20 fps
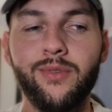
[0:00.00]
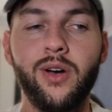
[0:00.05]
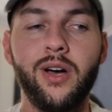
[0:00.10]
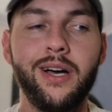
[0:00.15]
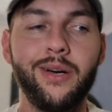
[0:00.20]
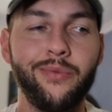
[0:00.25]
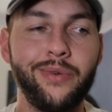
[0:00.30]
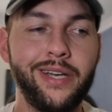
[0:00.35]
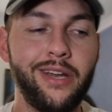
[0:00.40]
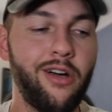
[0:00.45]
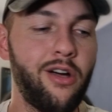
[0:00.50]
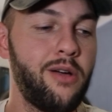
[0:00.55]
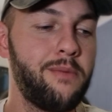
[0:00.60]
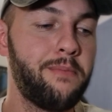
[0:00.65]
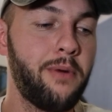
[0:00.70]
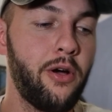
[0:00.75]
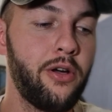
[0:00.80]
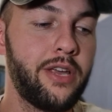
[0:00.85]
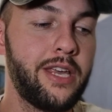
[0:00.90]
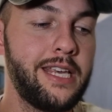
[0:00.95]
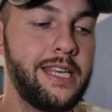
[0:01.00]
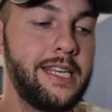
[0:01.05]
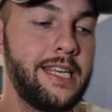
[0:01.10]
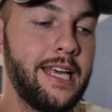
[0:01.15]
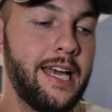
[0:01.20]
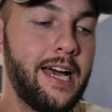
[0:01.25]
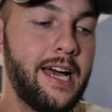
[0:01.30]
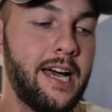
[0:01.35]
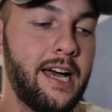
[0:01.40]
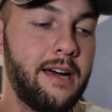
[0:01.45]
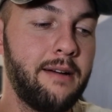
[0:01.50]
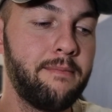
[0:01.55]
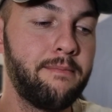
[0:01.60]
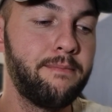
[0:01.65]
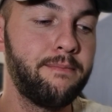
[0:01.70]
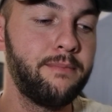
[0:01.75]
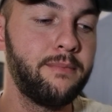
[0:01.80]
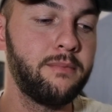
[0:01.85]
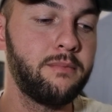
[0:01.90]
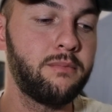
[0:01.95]
We know
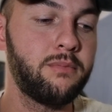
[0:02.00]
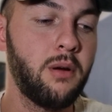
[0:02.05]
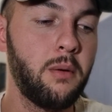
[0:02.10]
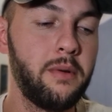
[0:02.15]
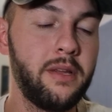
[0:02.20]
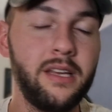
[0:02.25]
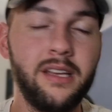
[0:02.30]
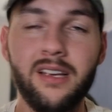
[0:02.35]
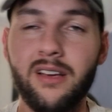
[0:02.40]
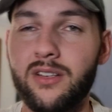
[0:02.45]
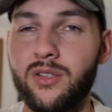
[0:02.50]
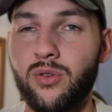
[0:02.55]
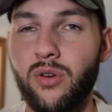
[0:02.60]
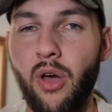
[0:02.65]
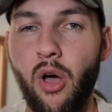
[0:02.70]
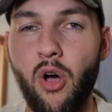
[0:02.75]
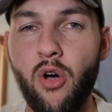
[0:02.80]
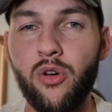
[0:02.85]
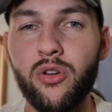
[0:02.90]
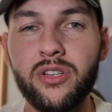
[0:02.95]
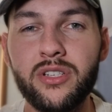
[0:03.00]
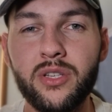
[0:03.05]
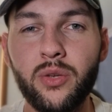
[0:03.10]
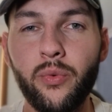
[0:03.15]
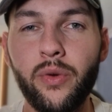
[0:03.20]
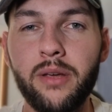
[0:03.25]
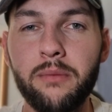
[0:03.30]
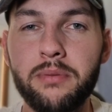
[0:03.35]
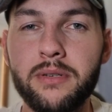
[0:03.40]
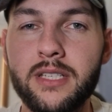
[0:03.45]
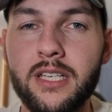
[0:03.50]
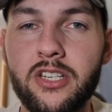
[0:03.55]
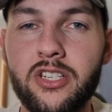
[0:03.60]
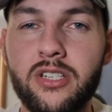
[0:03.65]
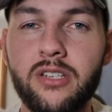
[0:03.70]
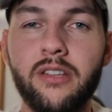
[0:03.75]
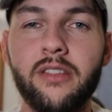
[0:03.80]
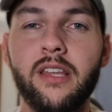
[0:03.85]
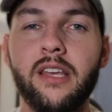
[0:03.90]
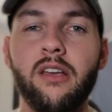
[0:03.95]
Boakey probably sort of owns the wing
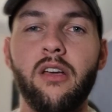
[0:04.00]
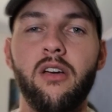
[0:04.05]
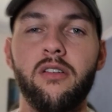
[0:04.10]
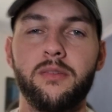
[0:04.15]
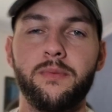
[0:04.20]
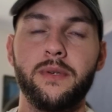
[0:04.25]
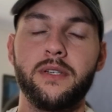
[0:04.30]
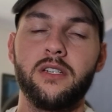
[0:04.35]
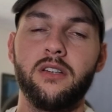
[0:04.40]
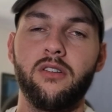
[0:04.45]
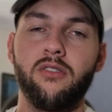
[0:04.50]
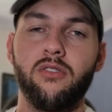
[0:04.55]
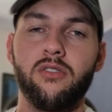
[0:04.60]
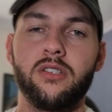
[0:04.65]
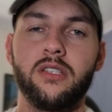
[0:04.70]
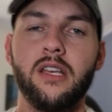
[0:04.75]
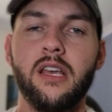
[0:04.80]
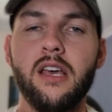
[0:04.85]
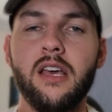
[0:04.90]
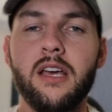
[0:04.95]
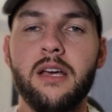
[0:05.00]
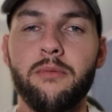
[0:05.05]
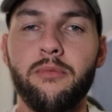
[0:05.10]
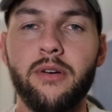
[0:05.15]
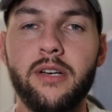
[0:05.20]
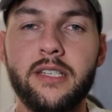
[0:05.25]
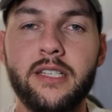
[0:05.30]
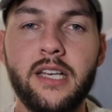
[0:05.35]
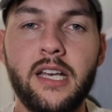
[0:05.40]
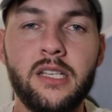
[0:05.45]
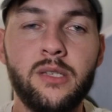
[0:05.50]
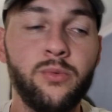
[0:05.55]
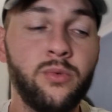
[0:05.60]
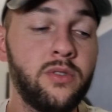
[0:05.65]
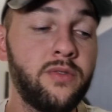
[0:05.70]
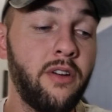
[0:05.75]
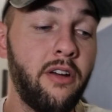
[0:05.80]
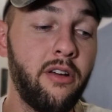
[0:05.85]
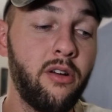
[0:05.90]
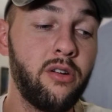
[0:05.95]
position, I think, especially across pre-season. Was
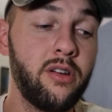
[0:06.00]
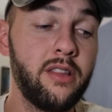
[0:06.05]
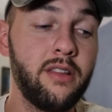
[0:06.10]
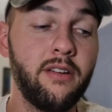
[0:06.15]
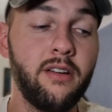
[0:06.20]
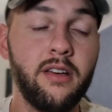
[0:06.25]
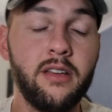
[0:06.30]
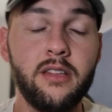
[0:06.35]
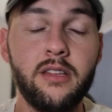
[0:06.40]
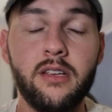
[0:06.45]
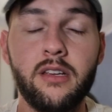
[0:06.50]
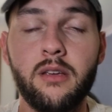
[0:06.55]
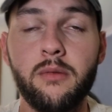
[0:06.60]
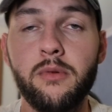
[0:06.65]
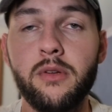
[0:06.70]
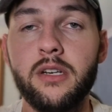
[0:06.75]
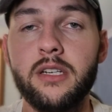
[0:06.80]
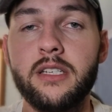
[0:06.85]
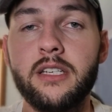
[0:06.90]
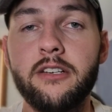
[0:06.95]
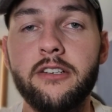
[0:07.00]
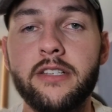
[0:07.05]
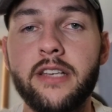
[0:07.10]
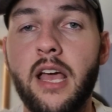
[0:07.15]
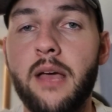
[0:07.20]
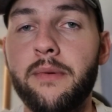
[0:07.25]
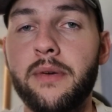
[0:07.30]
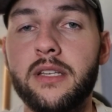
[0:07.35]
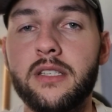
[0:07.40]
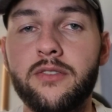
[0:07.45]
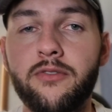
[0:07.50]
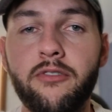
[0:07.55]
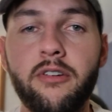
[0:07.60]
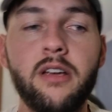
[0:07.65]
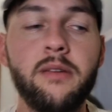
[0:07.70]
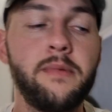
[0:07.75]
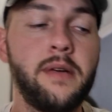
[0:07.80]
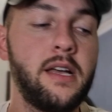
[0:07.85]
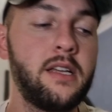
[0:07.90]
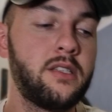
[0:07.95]
very good in the Community Series game against
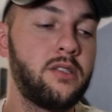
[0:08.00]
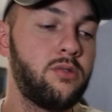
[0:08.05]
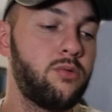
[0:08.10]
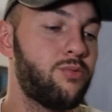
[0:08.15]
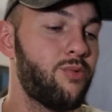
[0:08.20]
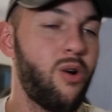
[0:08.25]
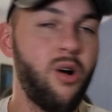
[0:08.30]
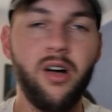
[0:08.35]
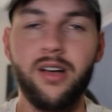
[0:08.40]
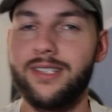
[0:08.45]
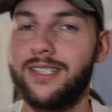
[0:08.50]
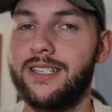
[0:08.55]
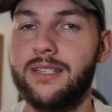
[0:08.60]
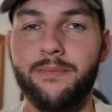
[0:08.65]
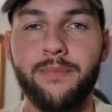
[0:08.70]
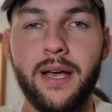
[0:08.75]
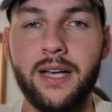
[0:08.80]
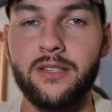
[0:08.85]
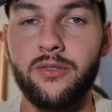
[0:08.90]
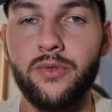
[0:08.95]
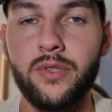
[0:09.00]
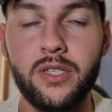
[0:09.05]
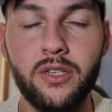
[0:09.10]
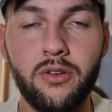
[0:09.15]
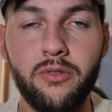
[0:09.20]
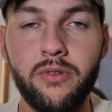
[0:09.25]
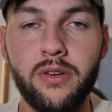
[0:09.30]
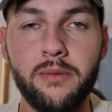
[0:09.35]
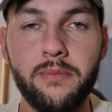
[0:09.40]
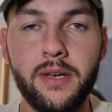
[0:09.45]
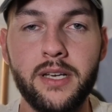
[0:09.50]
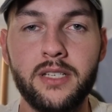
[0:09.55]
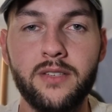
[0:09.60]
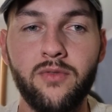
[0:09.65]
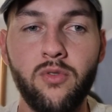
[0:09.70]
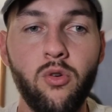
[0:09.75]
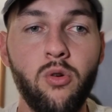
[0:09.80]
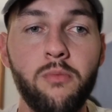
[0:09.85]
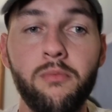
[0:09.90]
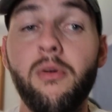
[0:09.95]
Fremantle. Wines is back to his career best
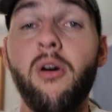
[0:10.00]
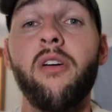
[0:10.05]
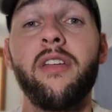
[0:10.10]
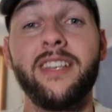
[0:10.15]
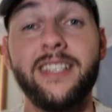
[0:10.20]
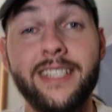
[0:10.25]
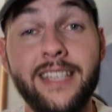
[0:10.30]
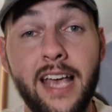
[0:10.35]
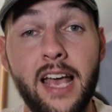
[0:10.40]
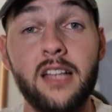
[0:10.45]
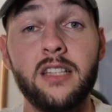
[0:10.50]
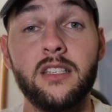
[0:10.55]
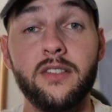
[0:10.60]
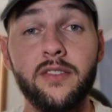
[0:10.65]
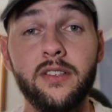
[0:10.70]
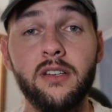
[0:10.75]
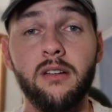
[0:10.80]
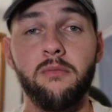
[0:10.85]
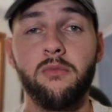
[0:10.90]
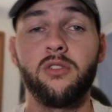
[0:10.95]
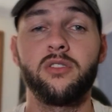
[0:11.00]
form by the sounds of it. I'm not